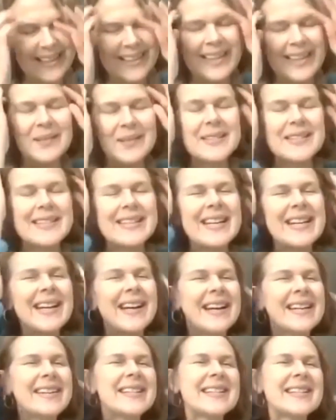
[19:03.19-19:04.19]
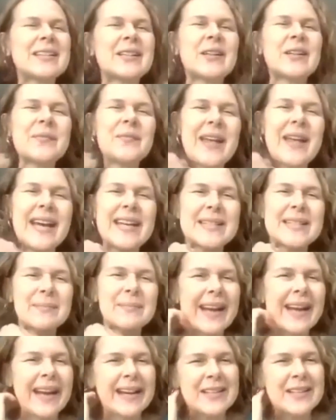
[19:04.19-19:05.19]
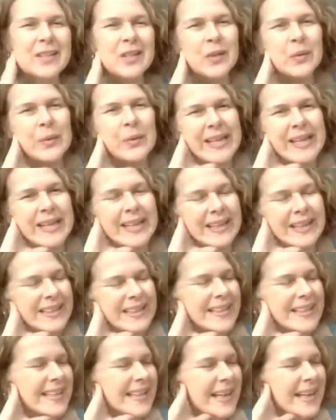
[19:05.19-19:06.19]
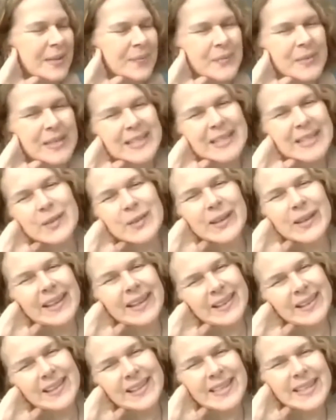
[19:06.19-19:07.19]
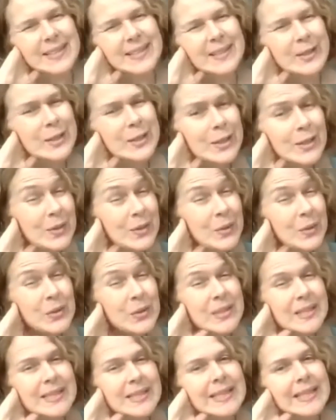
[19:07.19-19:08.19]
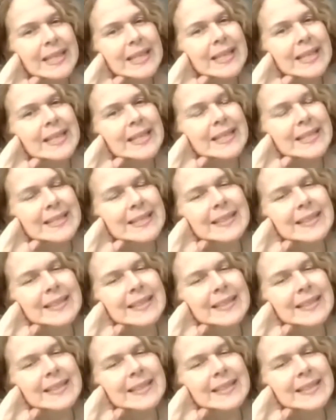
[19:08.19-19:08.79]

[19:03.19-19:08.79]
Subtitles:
That was it. I spent an extra week just looking at these huge seas.